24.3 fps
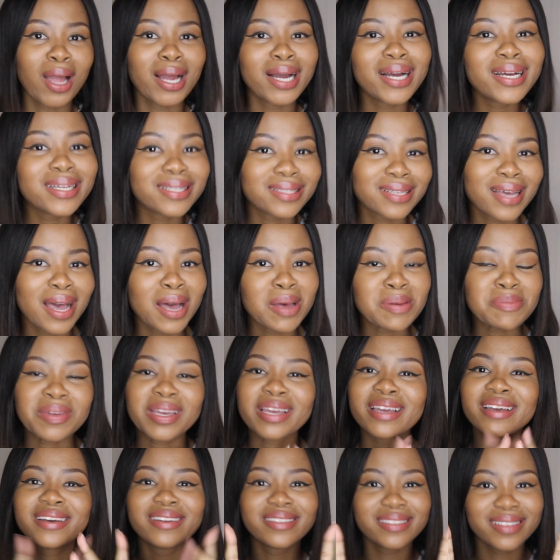it's
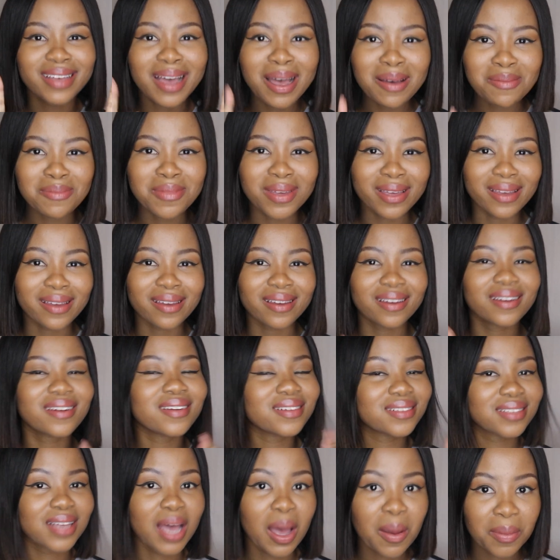coming.
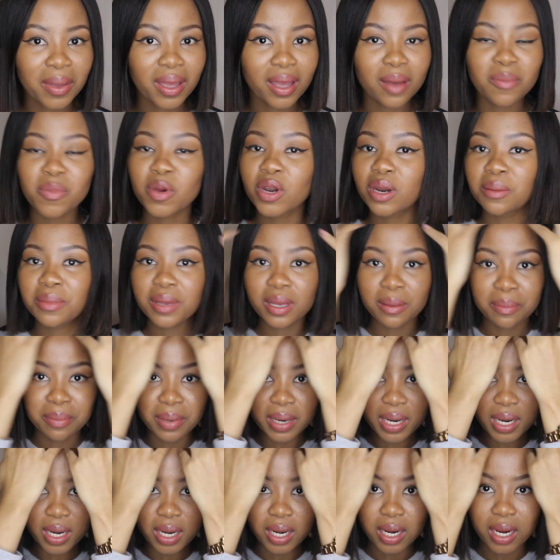I'm gonna be a
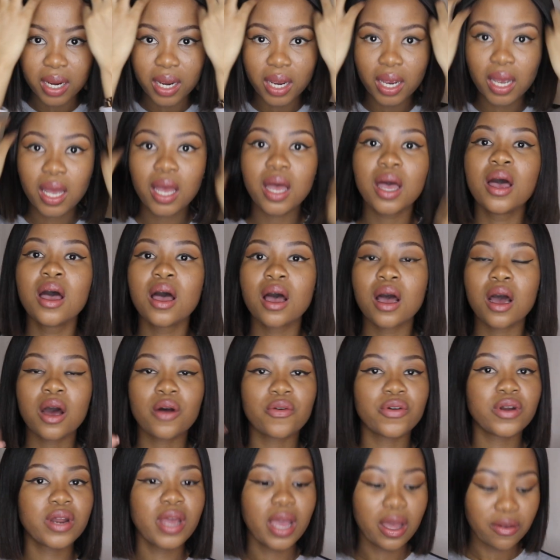billionaire.
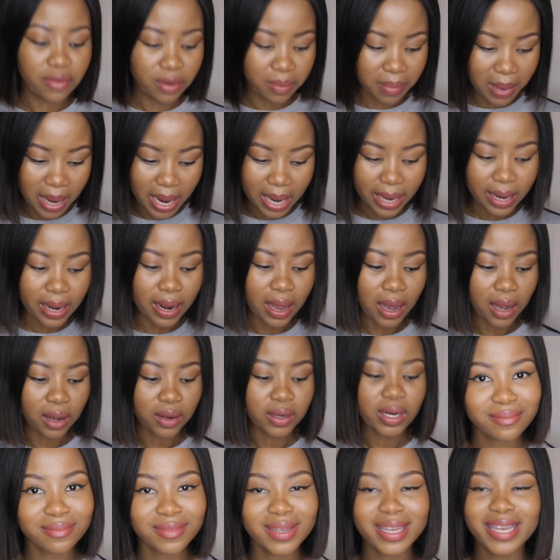Already have it planned out.
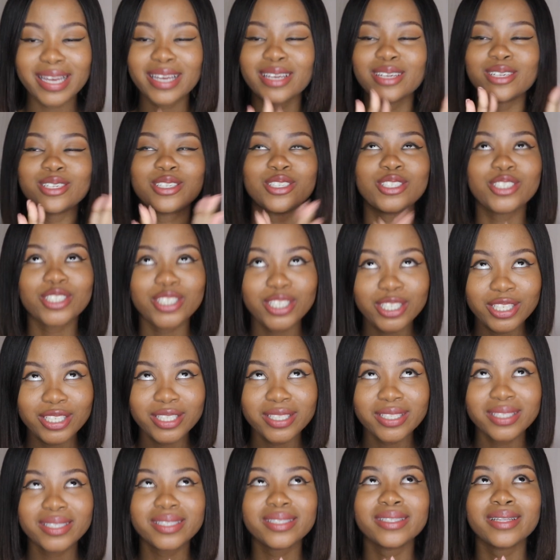In
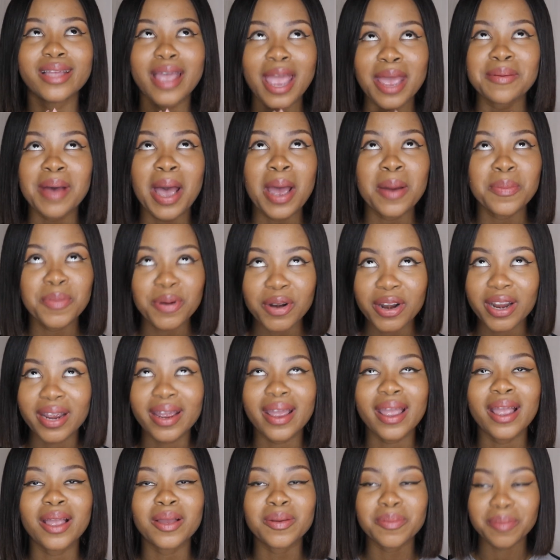Jesus' name I pray,
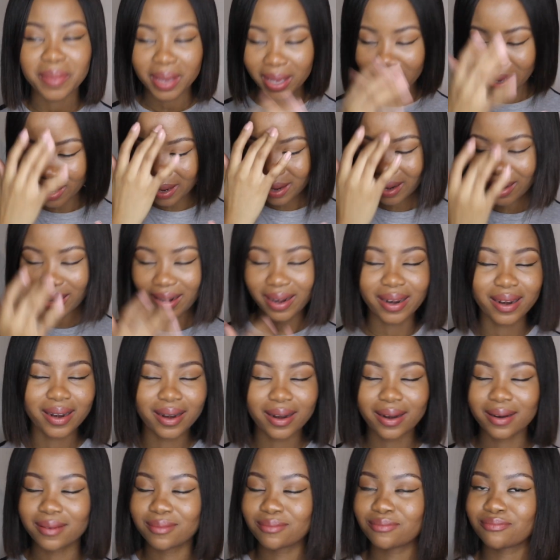amen.
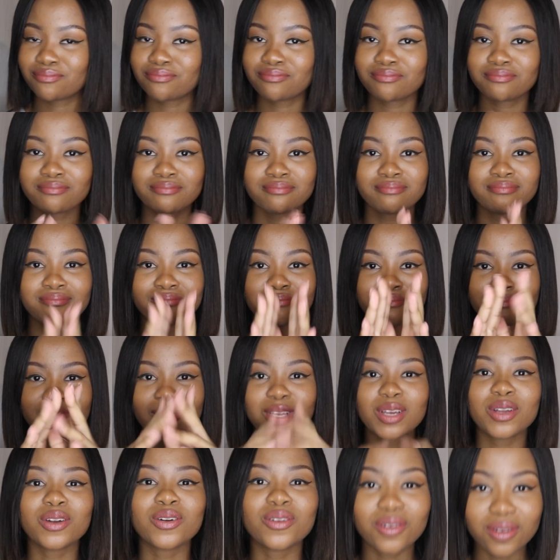
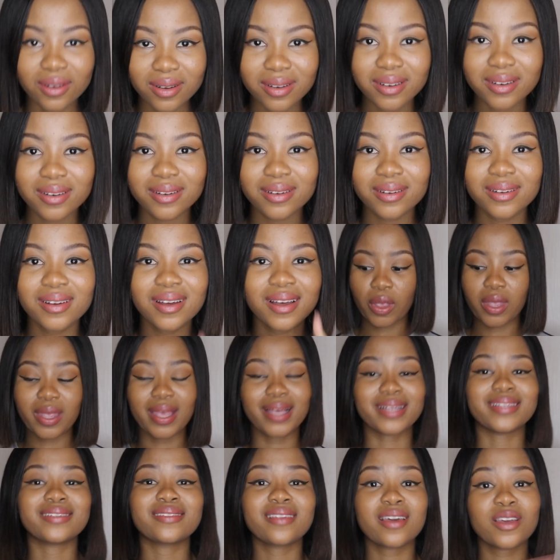Look,
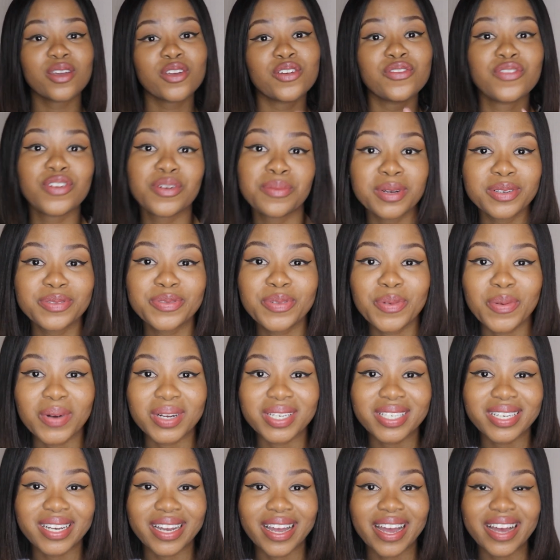yes, thank you very much for
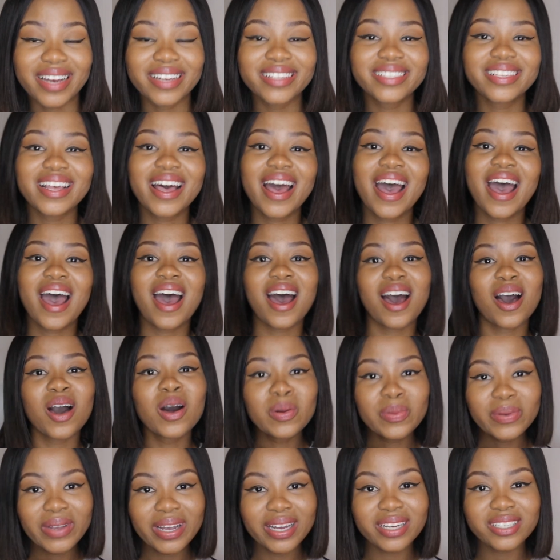watching, guys. I
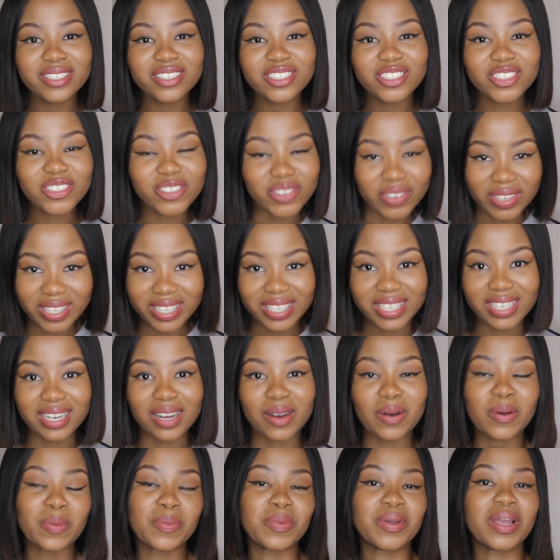hope you guys enjoyed it. I
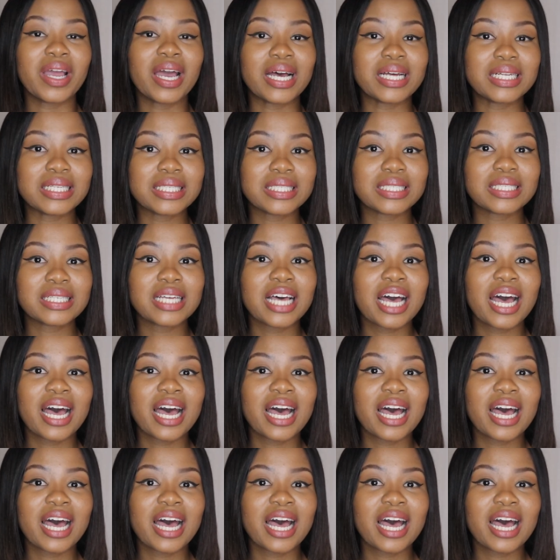hope you guys